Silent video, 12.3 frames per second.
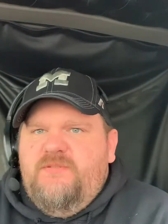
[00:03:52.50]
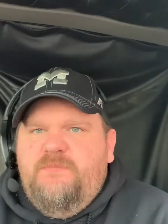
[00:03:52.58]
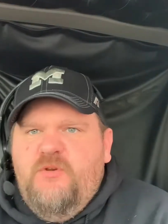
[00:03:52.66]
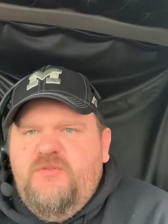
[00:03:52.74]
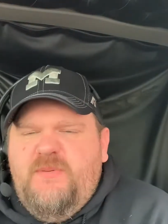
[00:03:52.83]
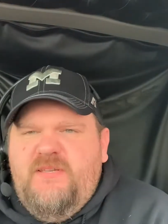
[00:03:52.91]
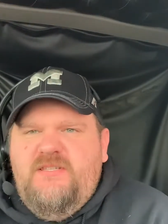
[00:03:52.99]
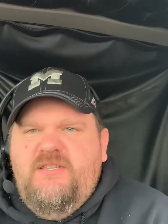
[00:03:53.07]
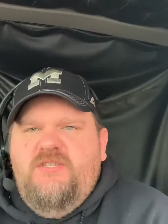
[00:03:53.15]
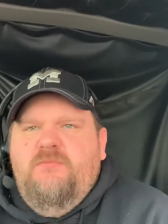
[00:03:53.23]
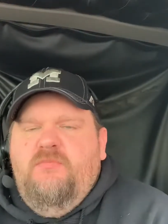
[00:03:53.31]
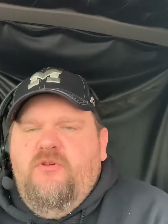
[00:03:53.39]
Most
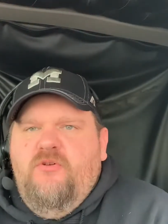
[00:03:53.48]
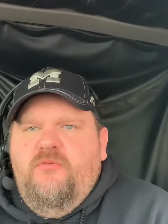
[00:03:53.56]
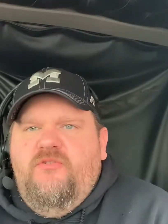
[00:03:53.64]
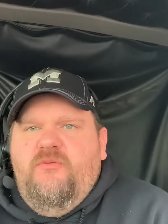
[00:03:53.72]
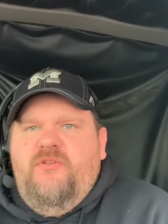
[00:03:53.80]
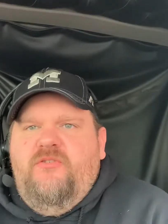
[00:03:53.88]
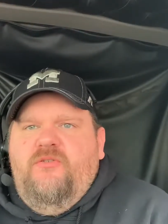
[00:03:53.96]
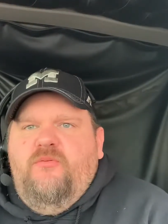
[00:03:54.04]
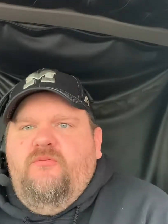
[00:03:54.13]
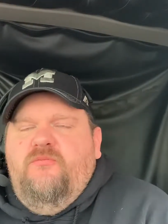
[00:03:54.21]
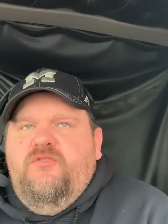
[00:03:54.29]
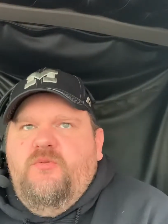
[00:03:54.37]
places should blow between
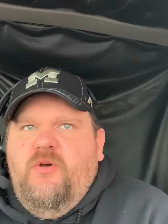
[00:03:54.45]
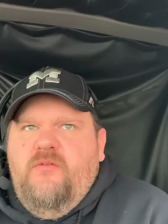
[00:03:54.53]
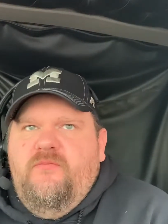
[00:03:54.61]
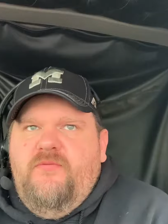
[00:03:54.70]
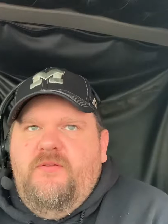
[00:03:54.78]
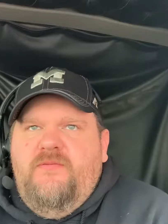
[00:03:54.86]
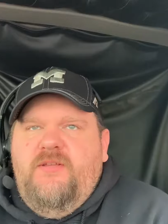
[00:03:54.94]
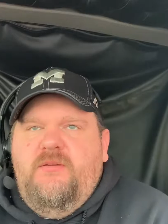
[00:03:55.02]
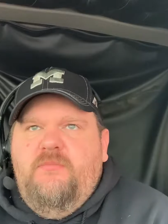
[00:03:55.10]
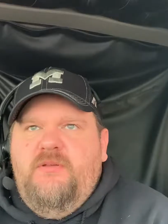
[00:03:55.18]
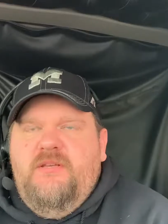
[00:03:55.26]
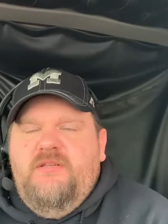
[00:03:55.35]
12 and
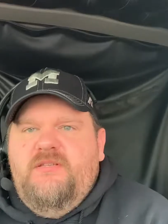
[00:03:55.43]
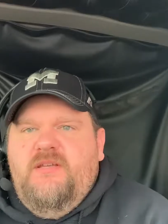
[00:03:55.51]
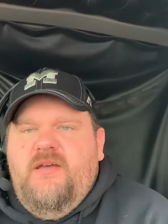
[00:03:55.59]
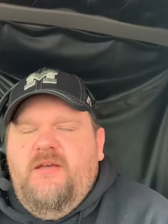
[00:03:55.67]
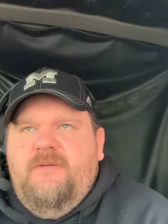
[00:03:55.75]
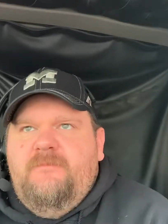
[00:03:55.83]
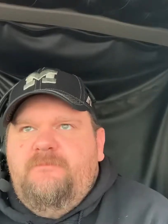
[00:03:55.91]
15 psi.